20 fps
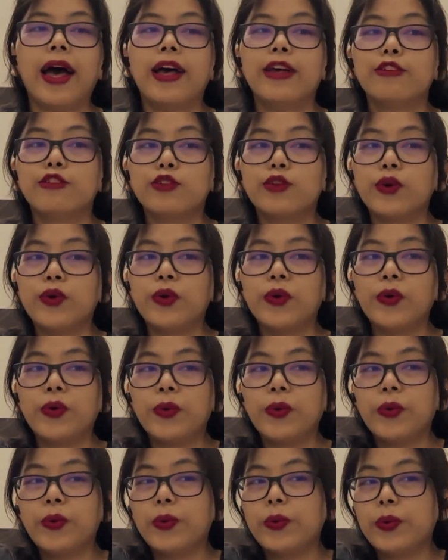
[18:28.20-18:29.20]

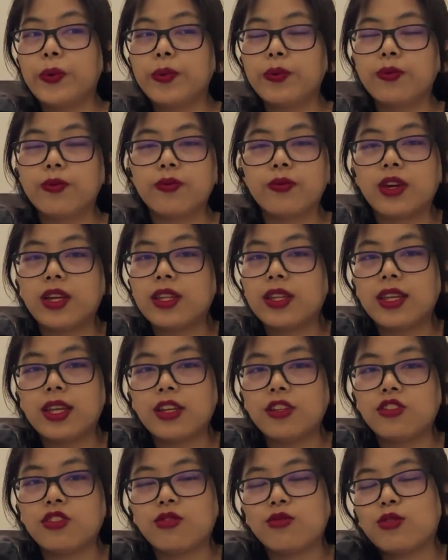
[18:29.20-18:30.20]
So one
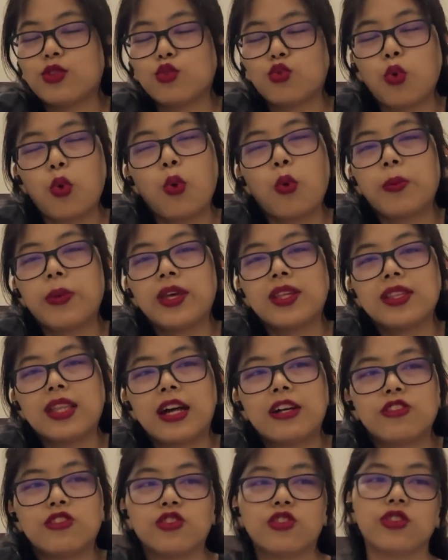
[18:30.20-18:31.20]
day she was hoping
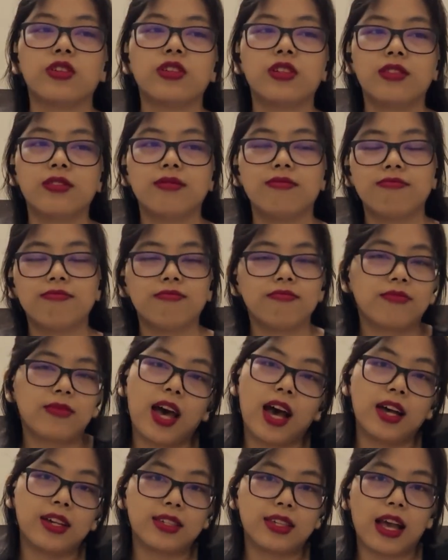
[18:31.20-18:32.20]
that she'll
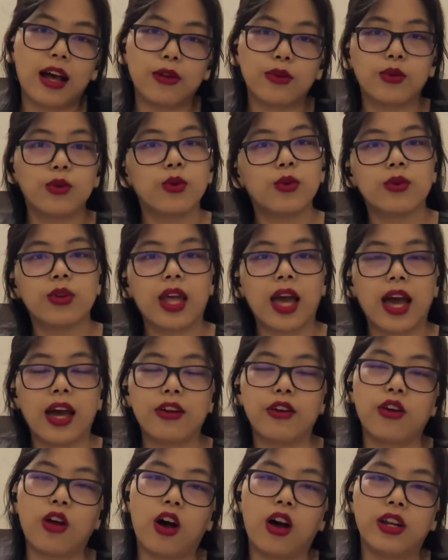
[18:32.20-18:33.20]
ask out Ron
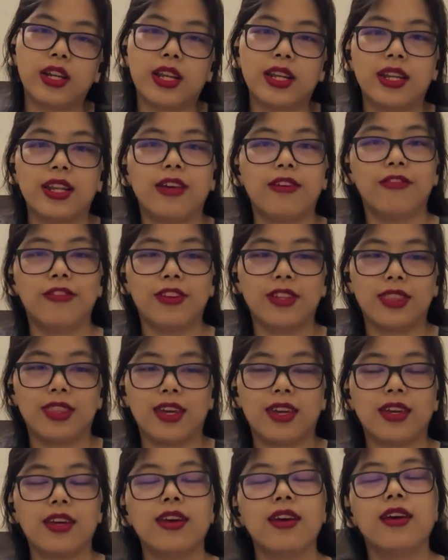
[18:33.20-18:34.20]
and
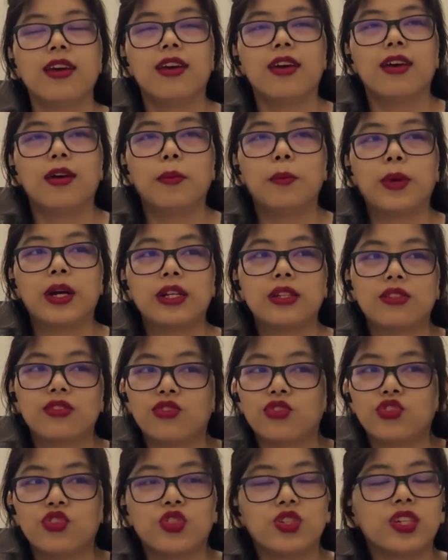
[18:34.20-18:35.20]
everything, but
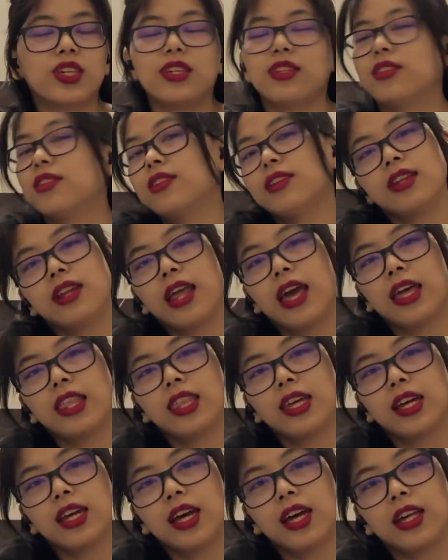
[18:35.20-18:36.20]
she didn't have
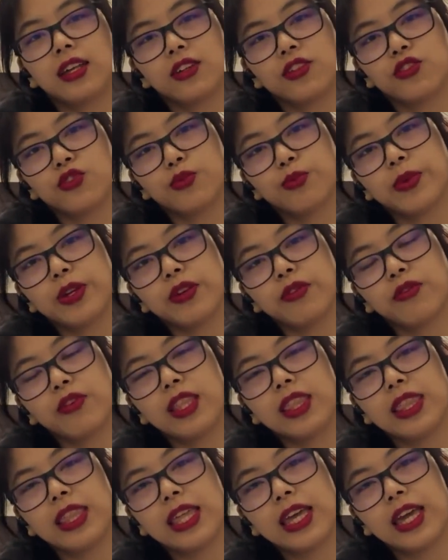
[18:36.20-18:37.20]
the courage. But
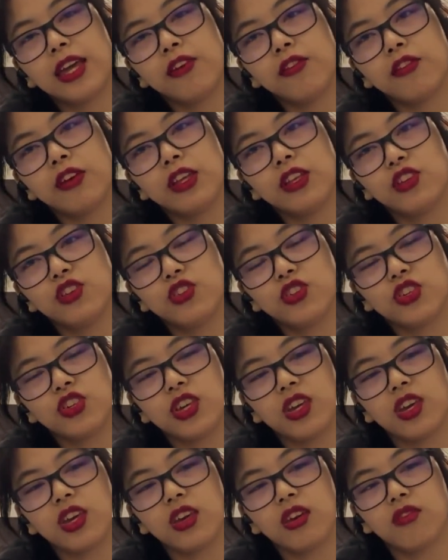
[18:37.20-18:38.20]
one day when
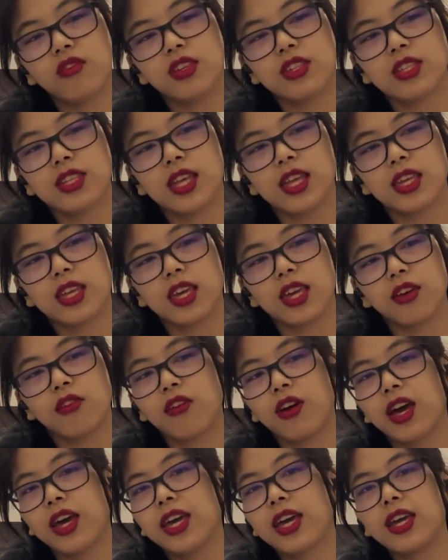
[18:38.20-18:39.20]
she was thinking,
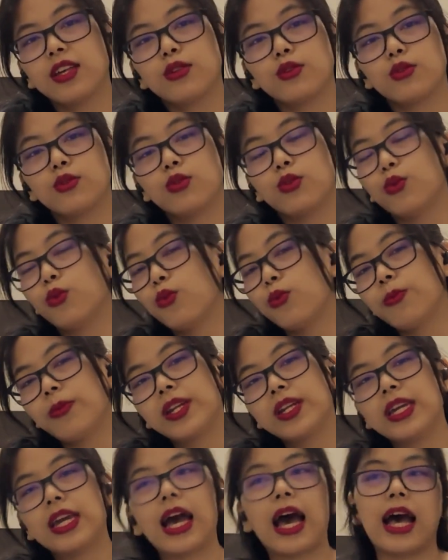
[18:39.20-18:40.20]
why is
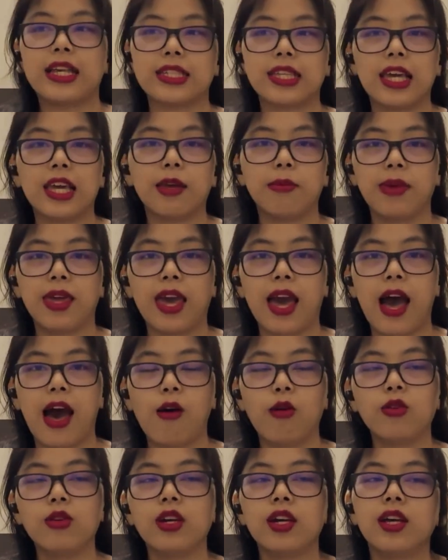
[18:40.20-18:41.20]
nobody asking me
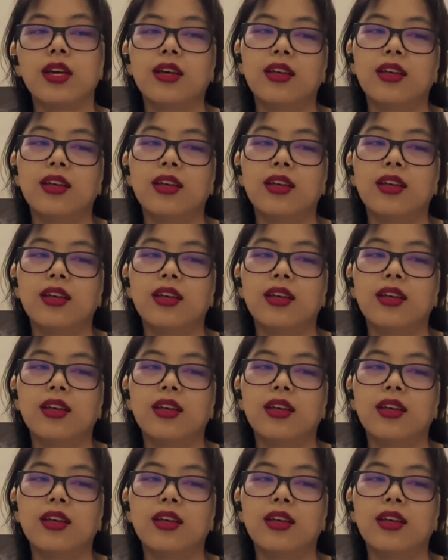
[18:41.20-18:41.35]
out,